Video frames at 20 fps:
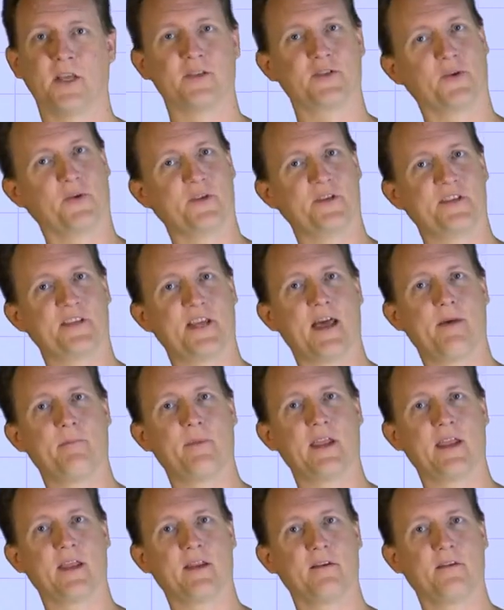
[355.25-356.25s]
So does that
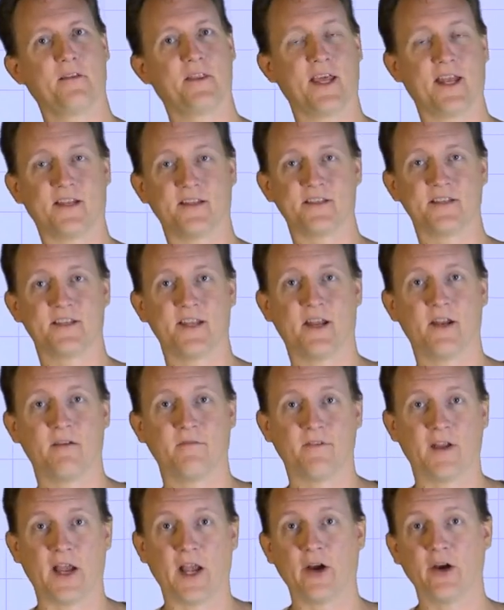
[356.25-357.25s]
mean that instead
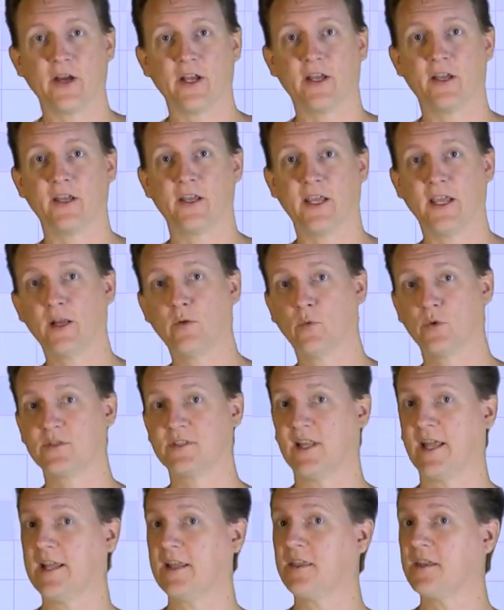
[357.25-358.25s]
of area
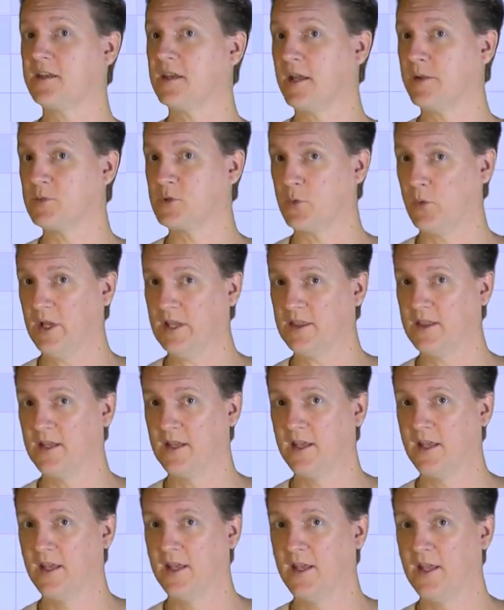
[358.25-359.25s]
equals length times width,
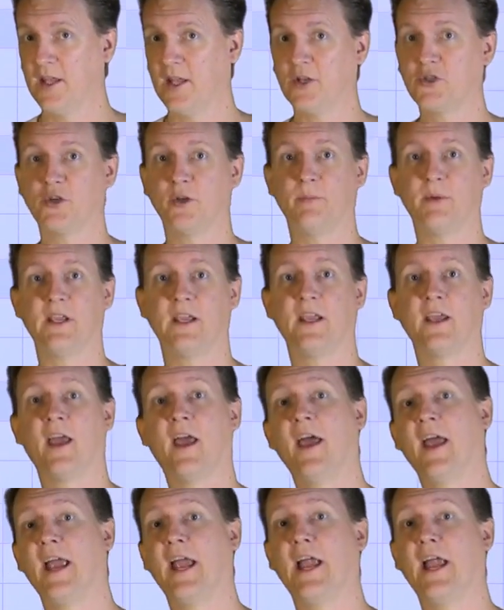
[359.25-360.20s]
it should be